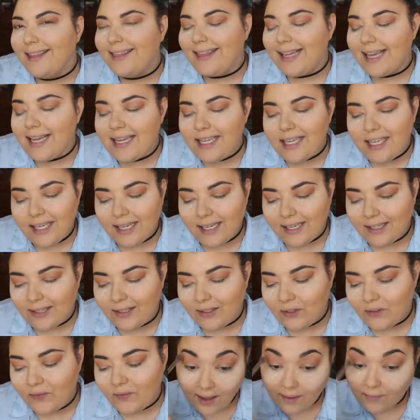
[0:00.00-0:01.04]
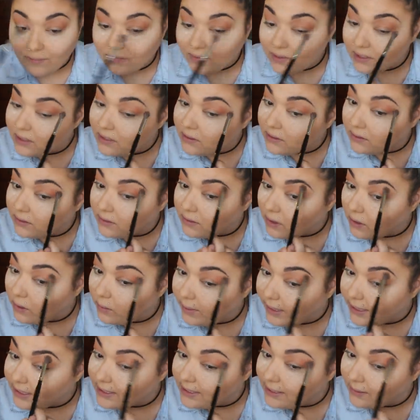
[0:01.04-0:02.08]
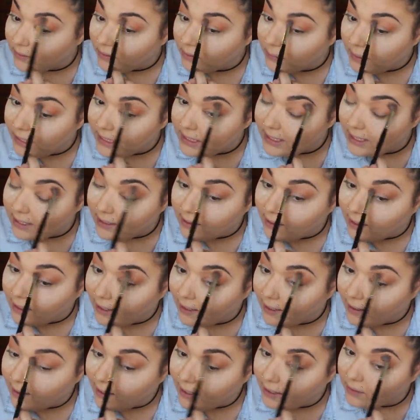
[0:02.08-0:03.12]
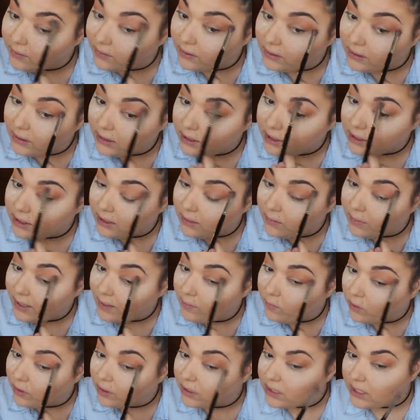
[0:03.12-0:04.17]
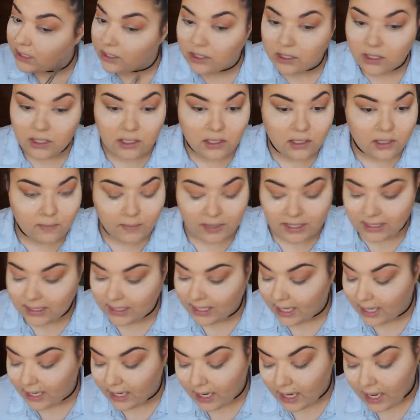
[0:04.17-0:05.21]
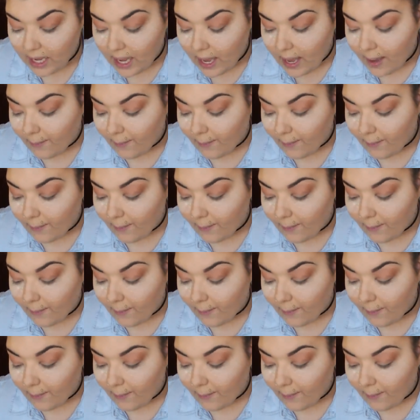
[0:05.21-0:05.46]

Thank you. I'm so basic with my skincare. I really should pay more attention to my skin.